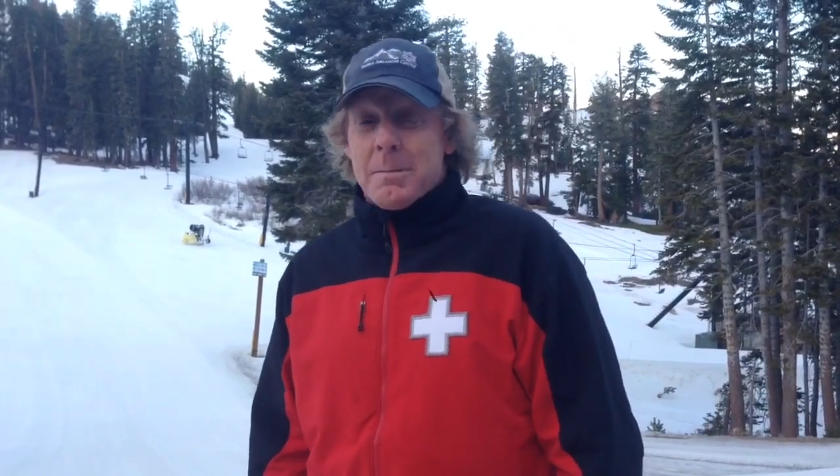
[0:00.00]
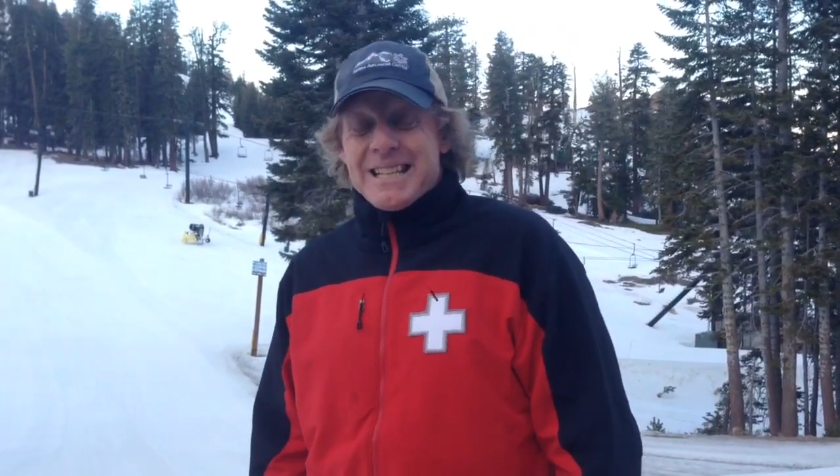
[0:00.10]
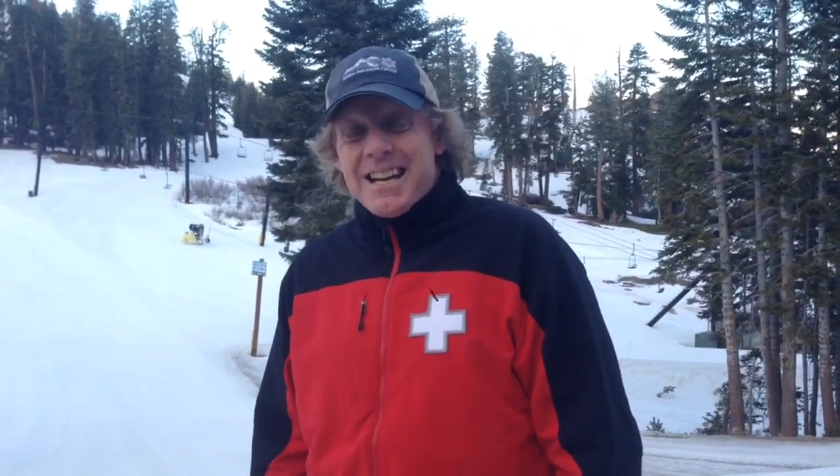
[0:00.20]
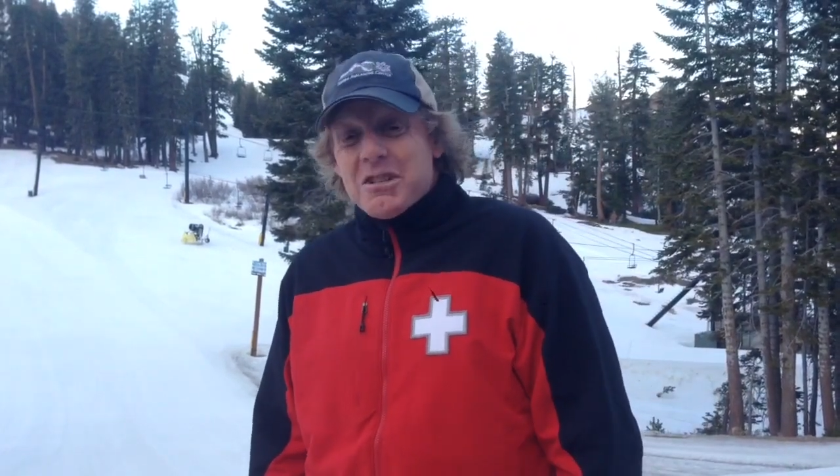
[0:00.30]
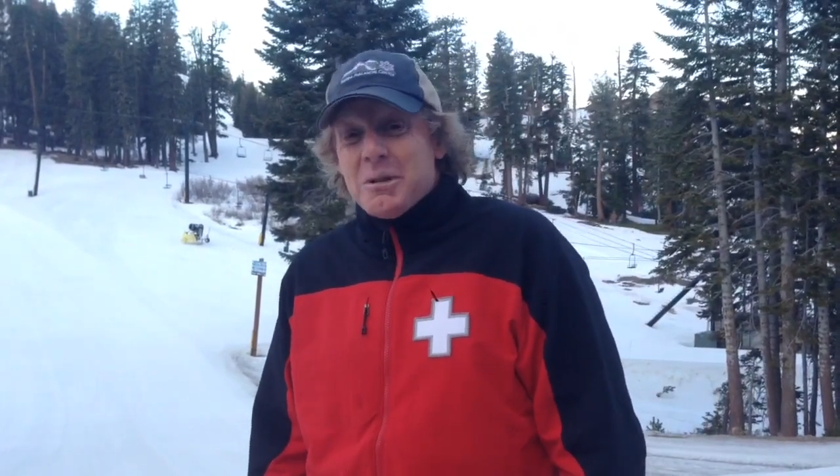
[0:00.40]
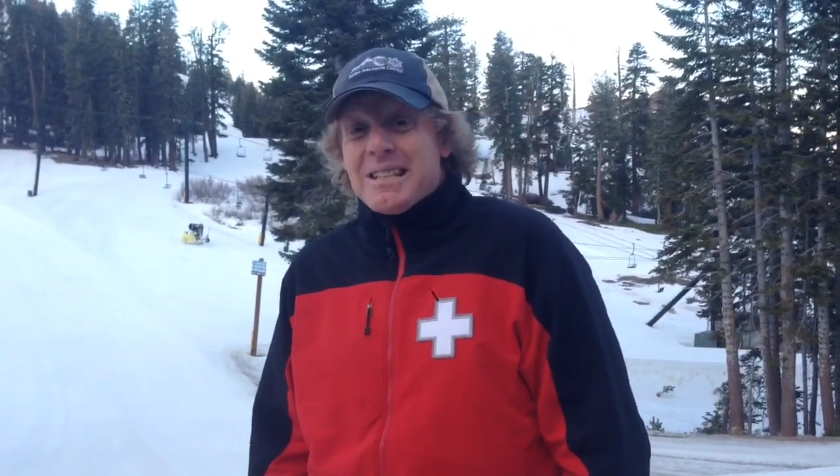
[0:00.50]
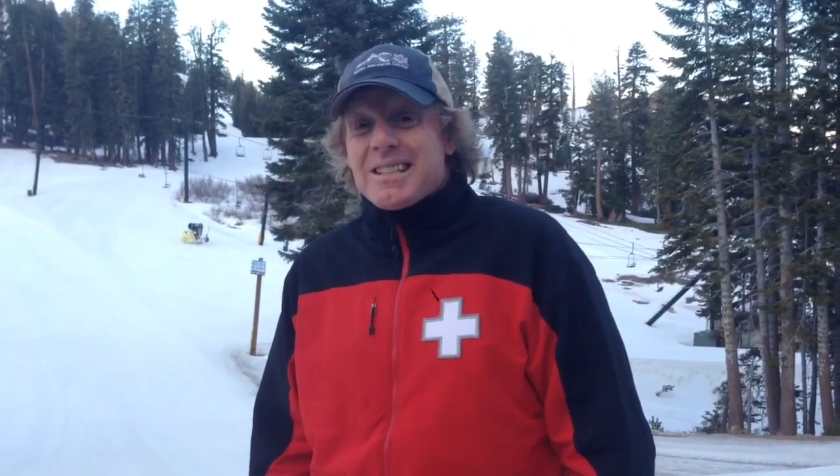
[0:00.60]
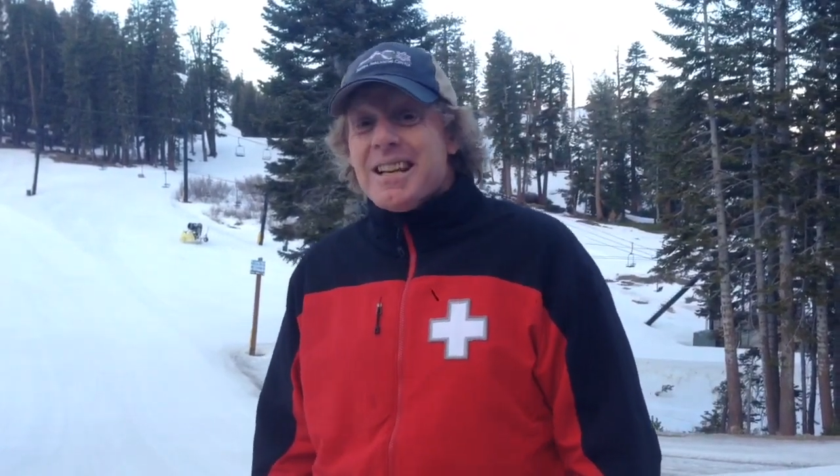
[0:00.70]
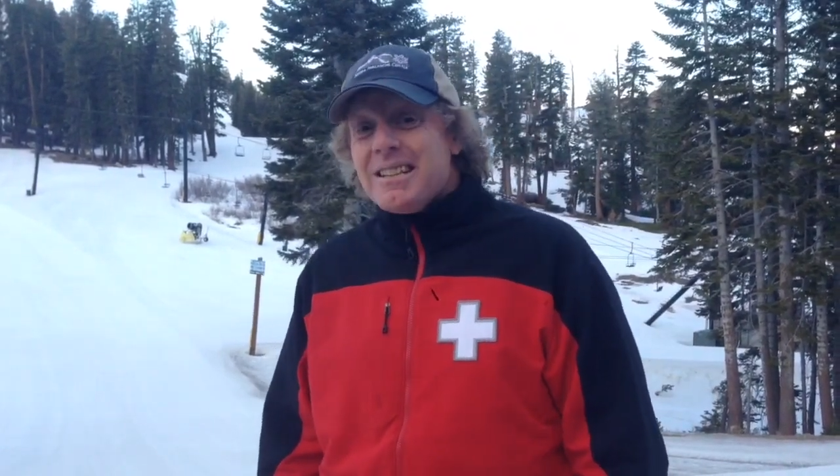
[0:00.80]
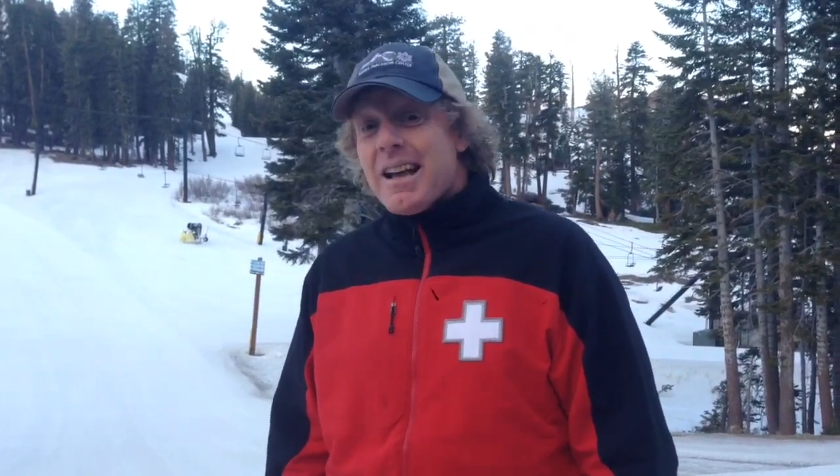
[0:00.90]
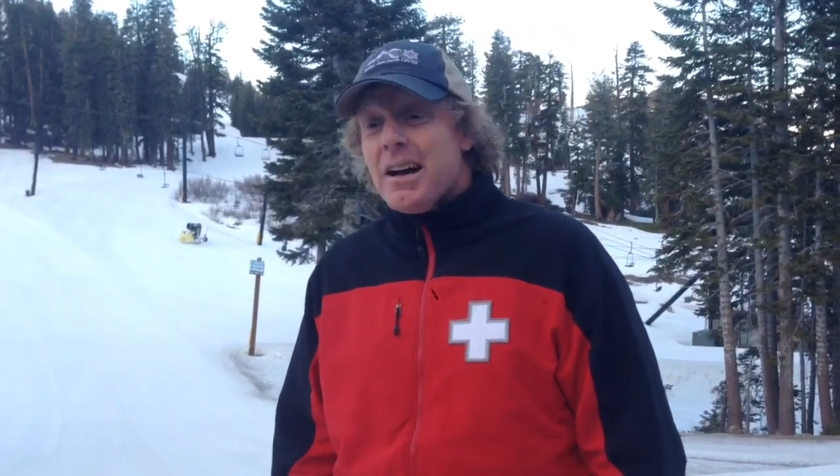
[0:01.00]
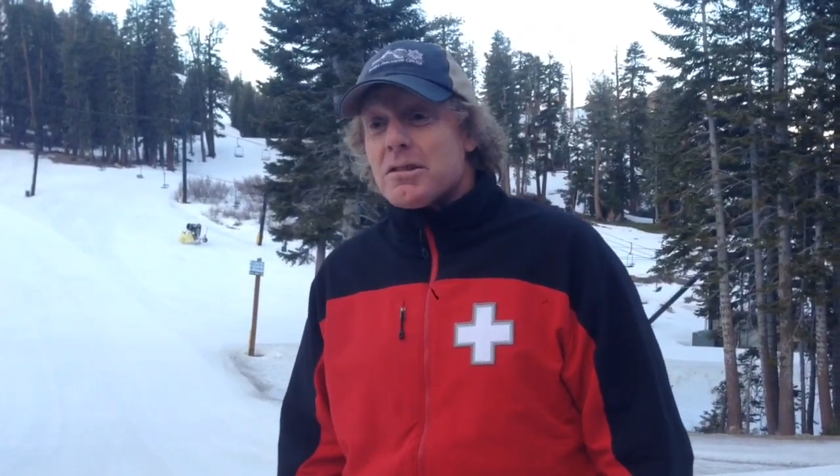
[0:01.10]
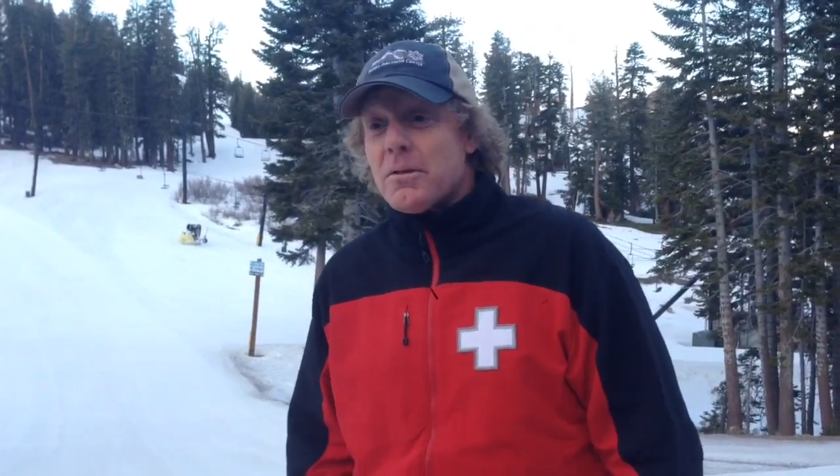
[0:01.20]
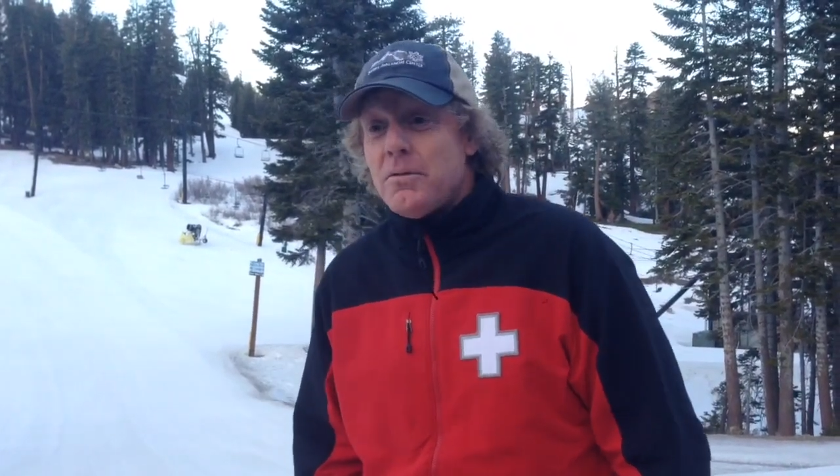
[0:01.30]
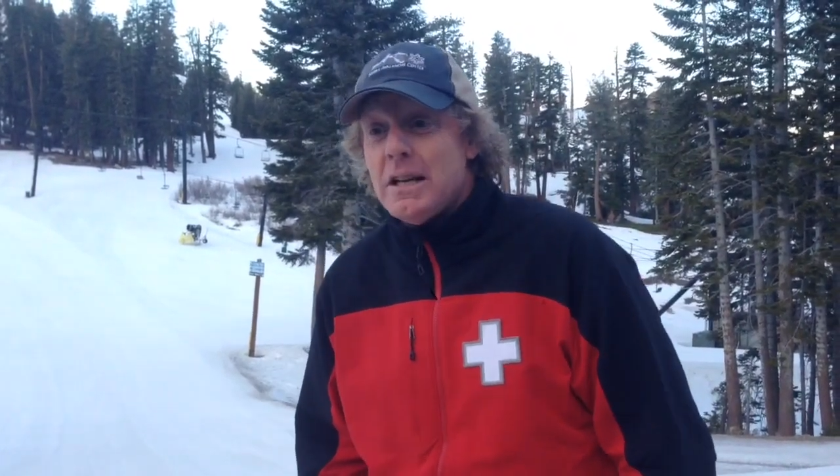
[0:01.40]
potentially
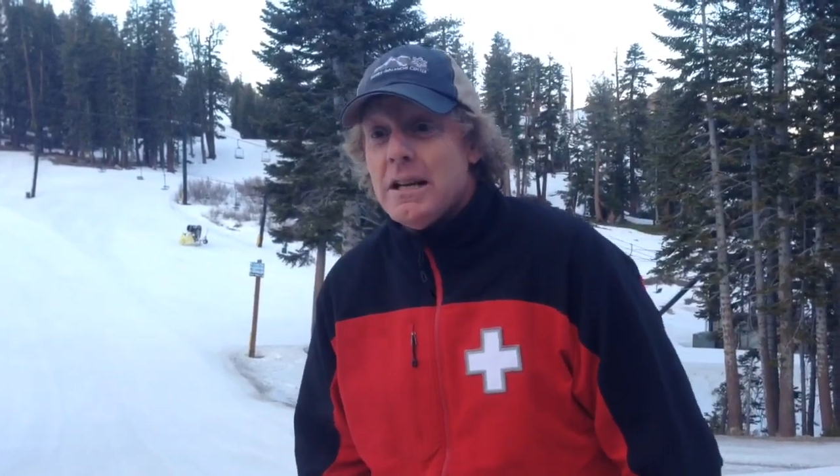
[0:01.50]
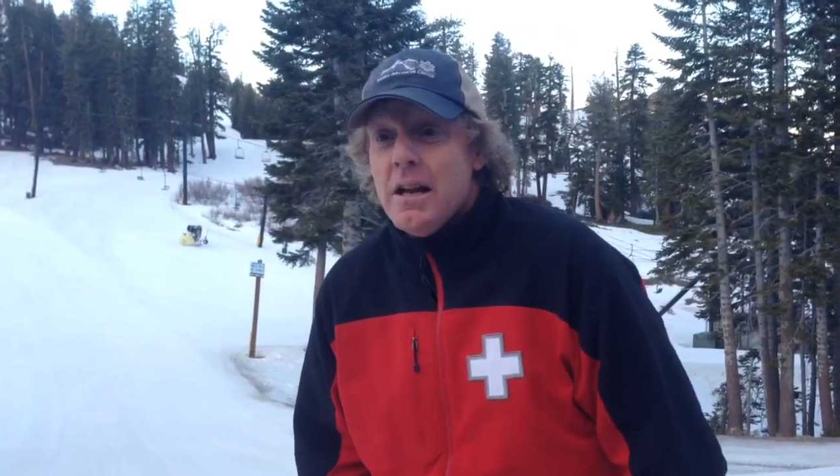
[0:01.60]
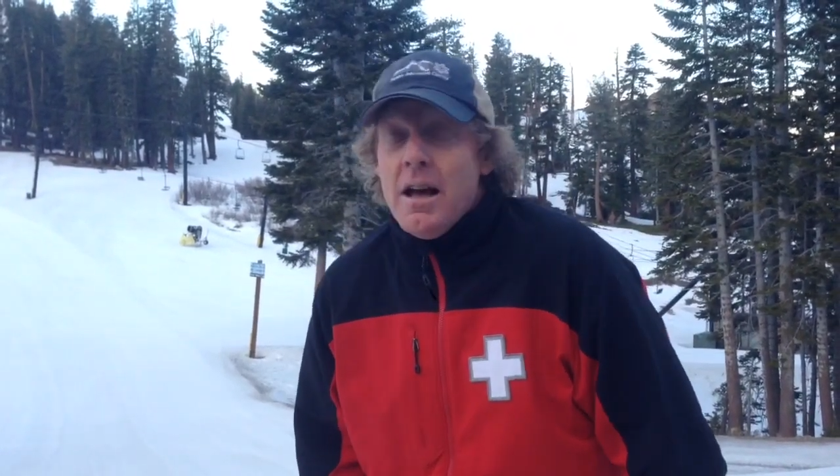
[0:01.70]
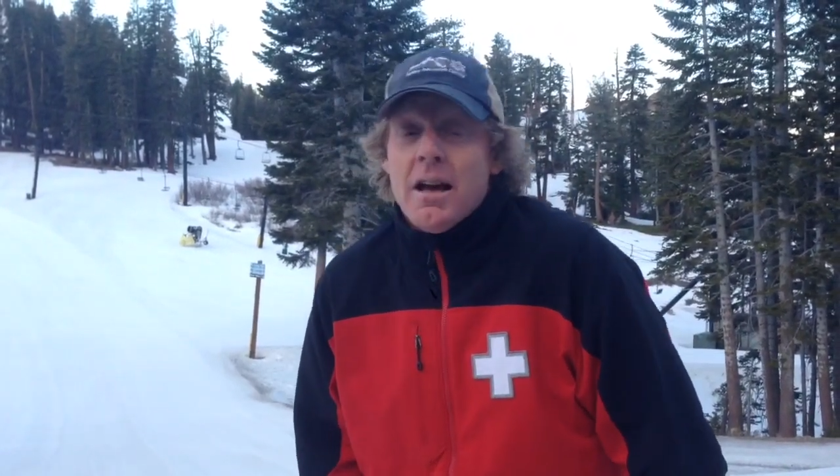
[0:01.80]
6,000 feet